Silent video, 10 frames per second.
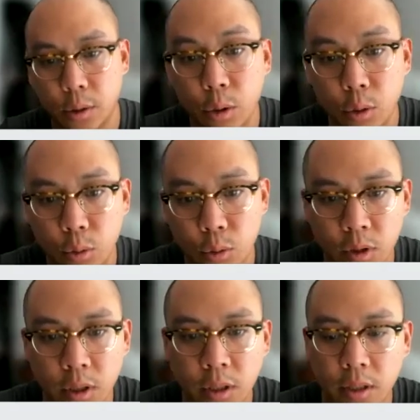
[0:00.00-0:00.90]
cooked
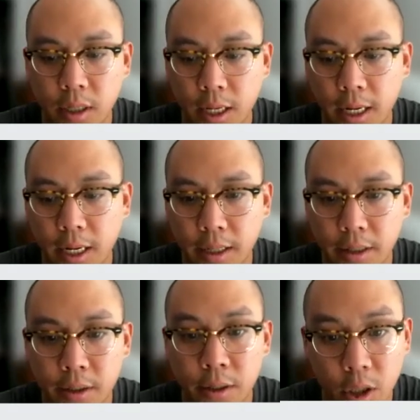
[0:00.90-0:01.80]

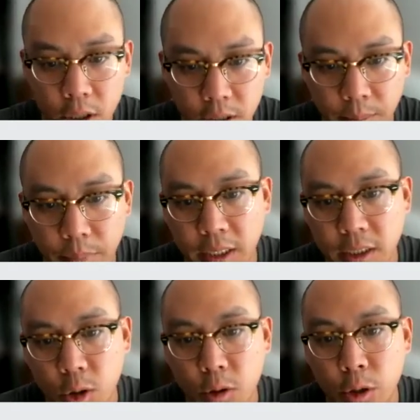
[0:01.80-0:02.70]
the
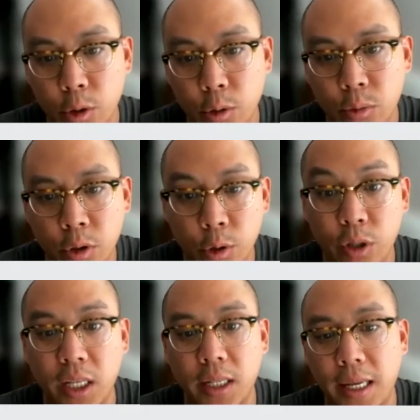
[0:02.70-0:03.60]
pizza or who
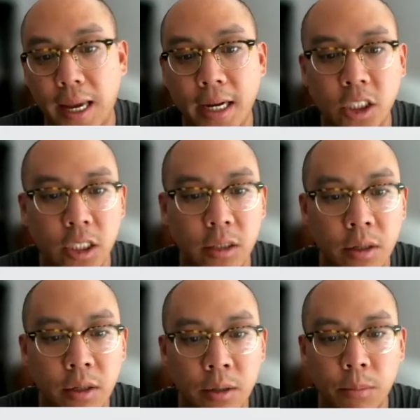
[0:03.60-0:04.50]
did the action,
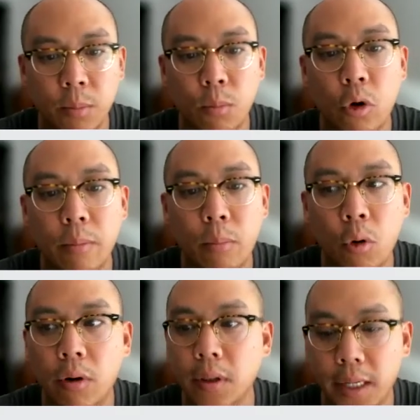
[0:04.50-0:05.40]
but more
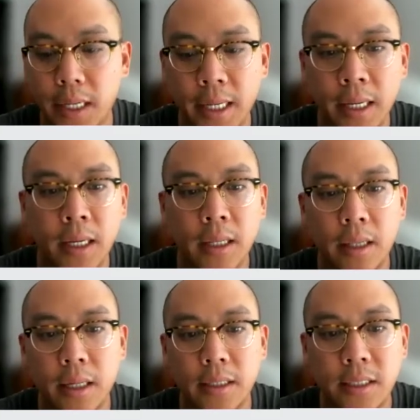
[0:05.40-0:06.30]
importantly,
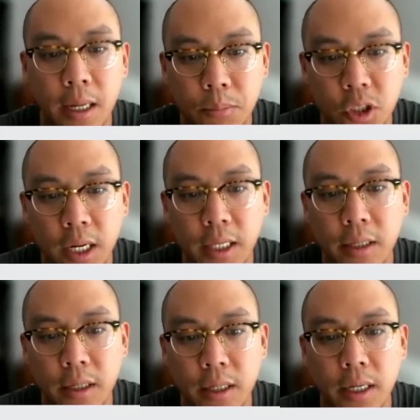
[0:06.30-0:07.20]
the subject
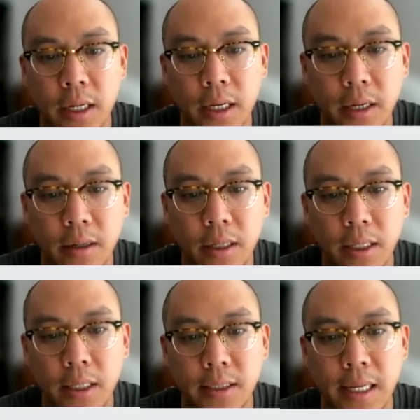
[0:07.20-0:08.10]

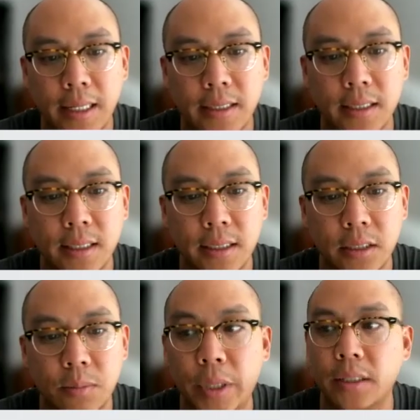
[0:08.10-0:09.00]
in this case
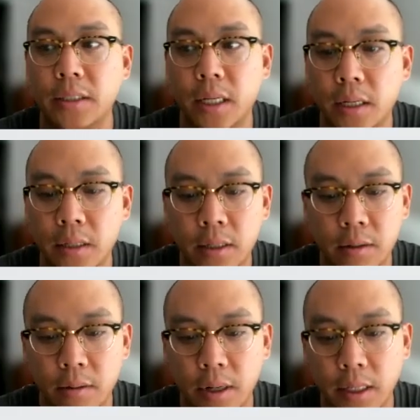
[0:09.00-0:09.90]
is pizza,
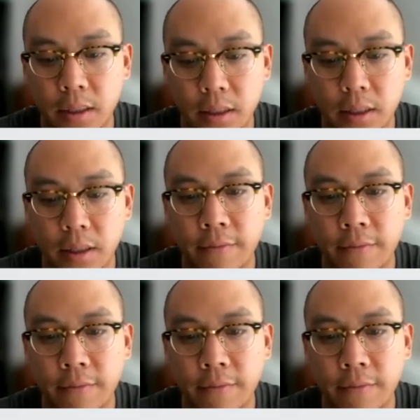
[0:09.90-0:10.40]
right? The